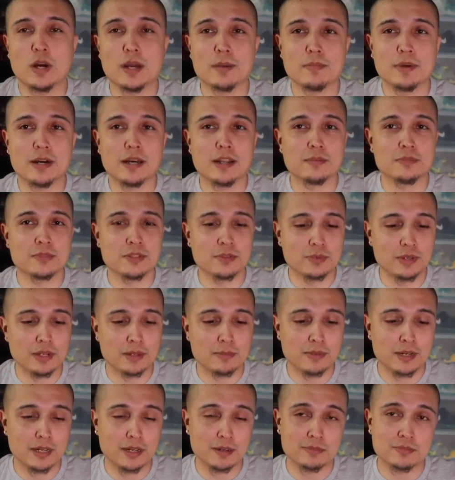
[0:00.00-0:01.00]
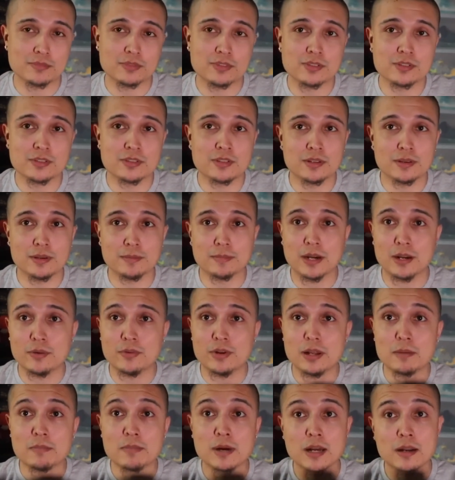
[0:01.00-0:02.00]
bottoms and red bottoms. And by
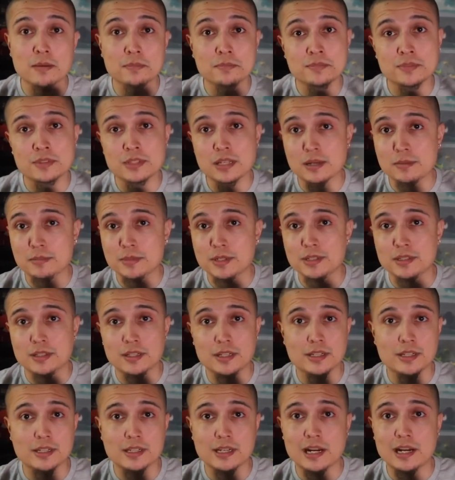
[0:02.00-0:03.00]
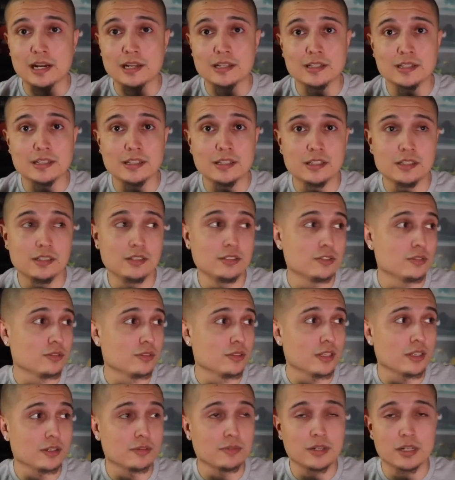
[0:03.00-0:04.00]
red bottoms, I mean like IDs or
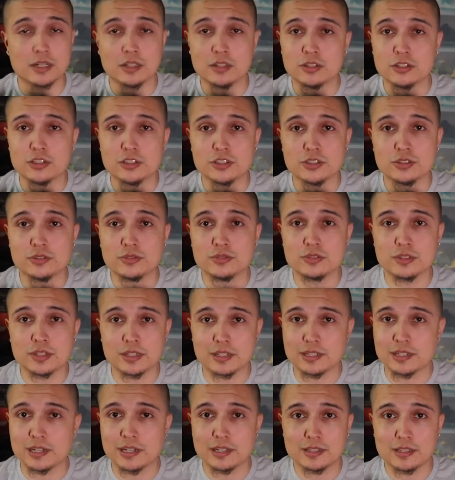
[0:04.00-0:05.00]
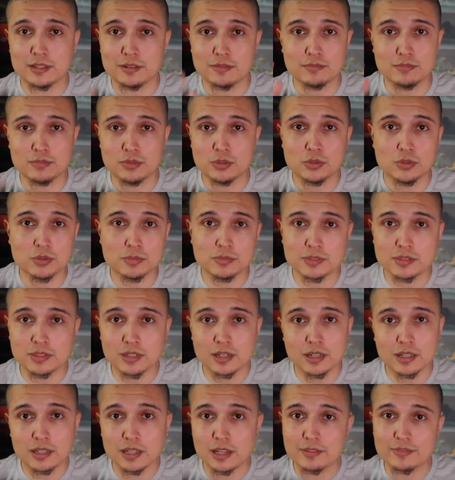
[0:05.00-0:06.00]
like regular shoes, like not that Louis
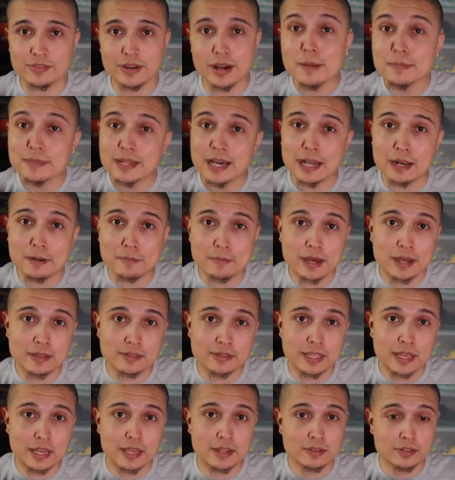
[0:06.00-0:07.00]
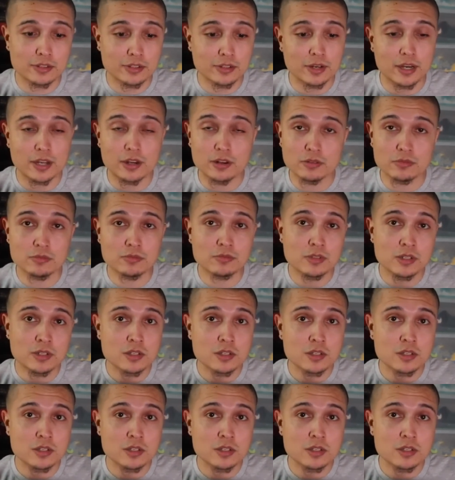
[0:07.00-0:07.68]
Vuitton life. I'm not about that, you know. I'm